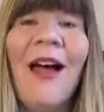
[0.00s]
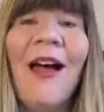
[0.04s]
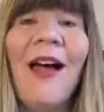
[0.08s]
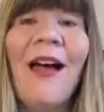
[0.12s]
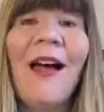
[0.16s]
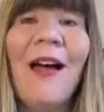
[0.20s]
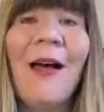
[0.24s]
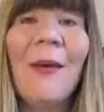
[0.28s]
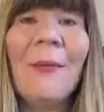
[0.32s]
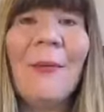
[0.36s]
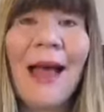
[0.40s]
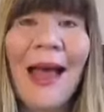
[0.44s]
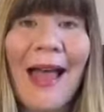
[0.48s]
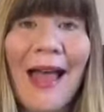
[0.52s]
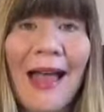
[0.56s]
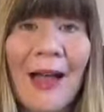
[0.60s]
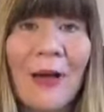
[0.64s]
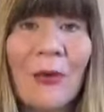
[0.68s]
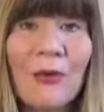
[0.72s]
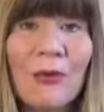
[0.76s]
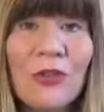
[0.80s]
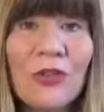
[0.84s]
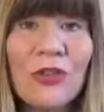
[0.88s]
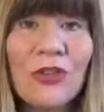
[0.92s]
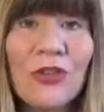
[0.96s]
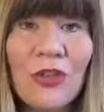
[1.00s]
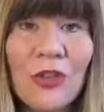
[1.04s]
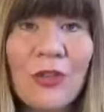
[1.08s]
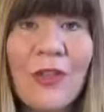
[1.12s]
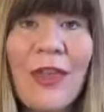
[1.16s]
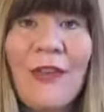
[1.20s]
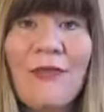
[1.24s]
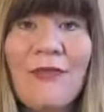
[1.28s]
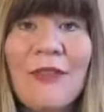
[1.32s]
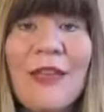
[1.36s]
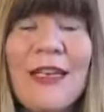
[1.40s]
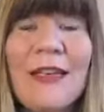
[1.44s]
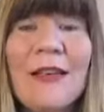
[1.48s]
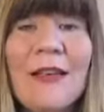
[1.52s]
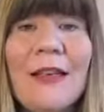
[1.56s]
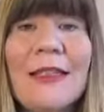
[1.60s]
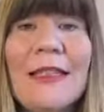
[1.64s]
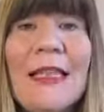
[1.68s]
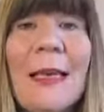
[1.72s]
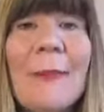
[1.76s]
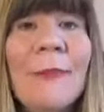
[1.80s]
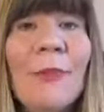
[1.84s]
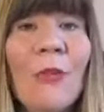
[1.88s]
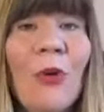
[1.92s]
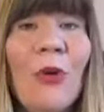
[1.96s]
out to their readers,
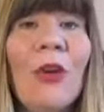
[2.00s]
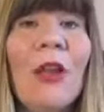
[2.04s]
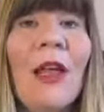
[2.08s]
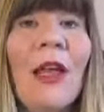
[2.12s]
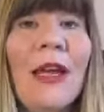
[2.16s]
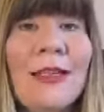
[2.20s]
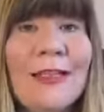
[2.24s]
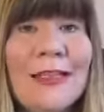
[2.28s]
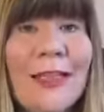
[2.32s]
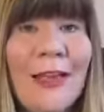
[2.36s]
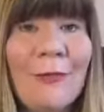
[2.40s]
then more likely